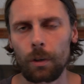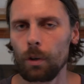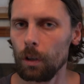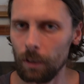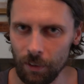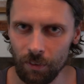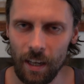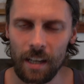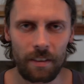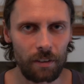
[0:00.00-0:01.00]
or let's
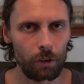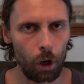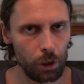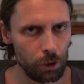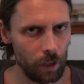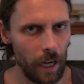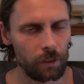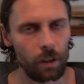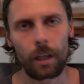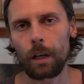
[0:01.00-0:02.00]
say this
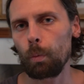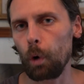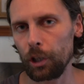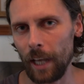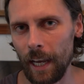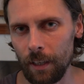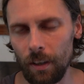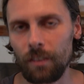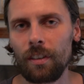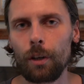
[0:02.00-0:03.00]
contract, won't end
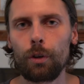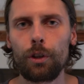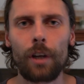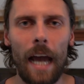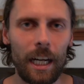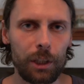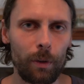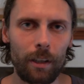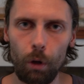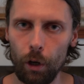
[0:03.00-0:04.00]
until you
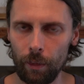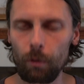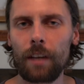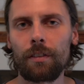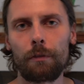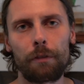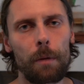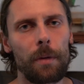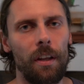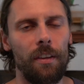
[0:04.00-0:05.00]
actually learn the lesson
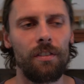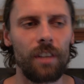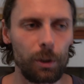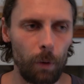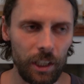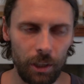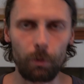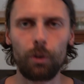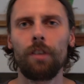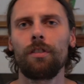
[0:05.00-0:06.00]
from it. The situation
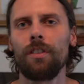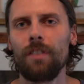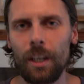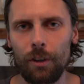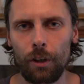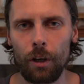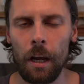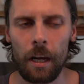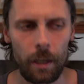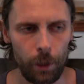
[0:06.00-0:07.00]
will just continue.
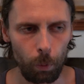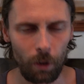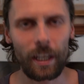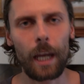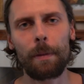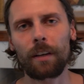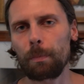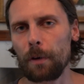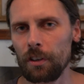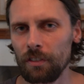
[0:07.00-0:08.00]
You will keep
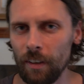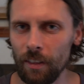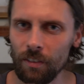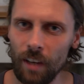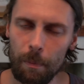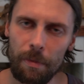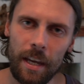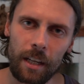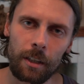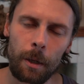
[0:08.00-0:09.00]
experiencing the same
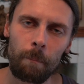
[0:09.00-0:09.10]
thing.